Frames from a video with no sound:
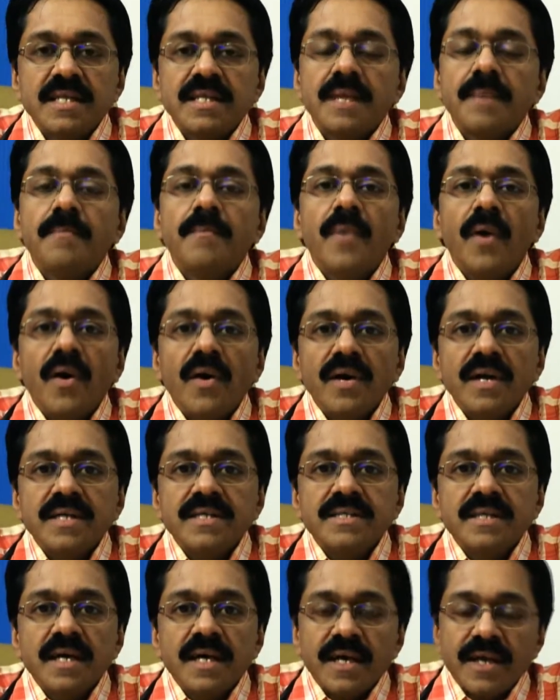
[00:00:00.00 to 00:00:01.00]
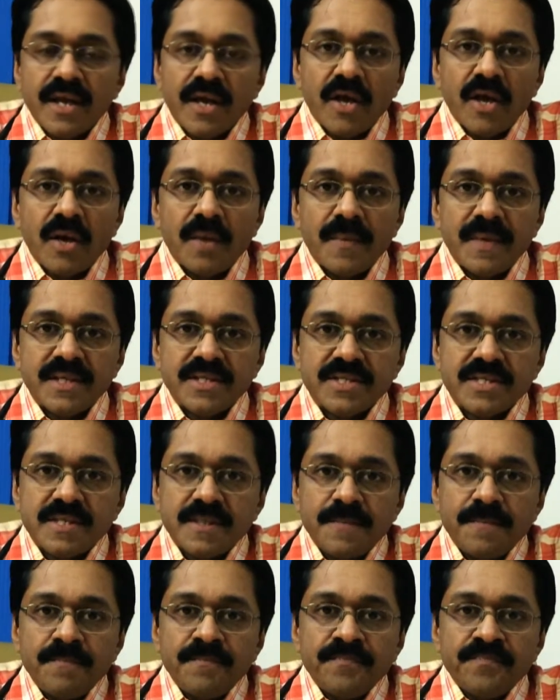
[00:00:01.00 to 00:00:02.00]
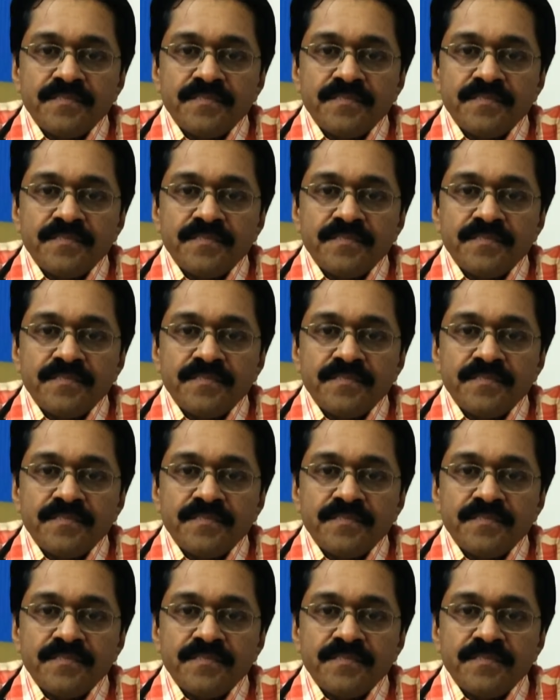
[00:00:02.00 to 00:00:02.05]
the bolus requirements.